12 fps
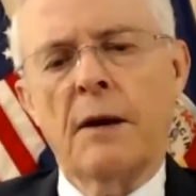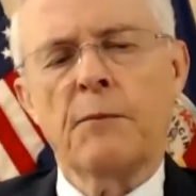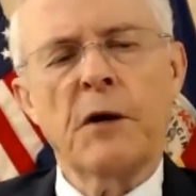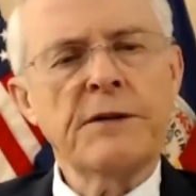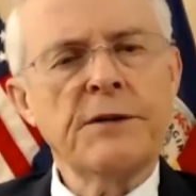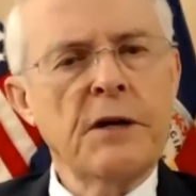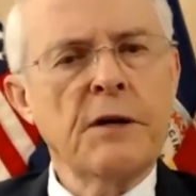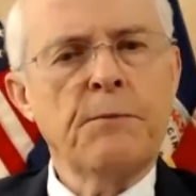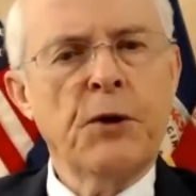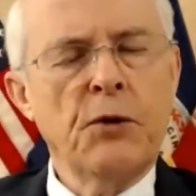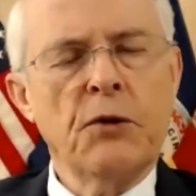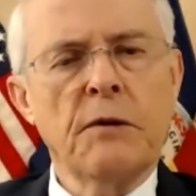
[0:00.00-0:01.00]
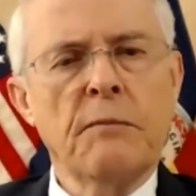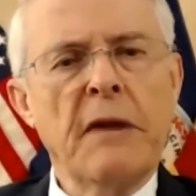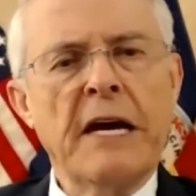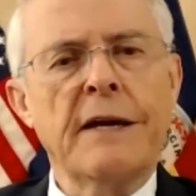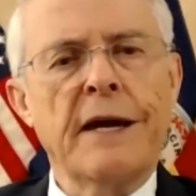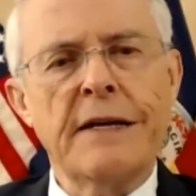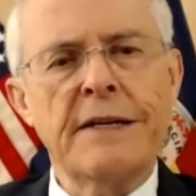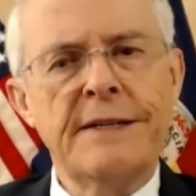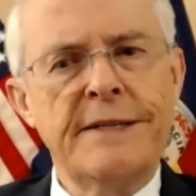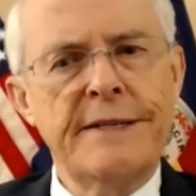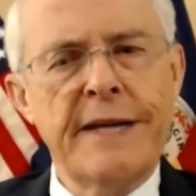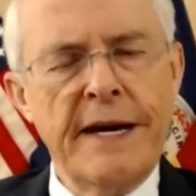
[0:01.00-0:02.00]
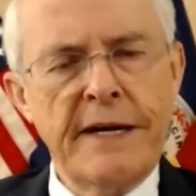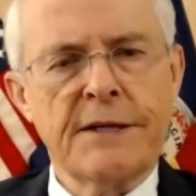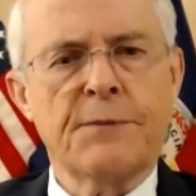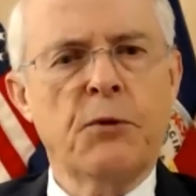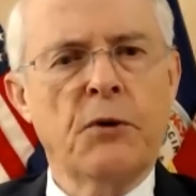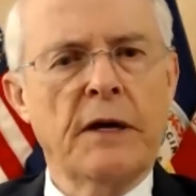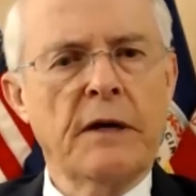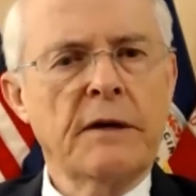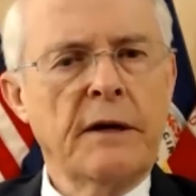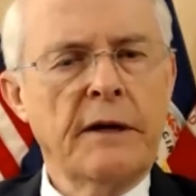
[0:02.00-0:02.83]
President Putin made a desperate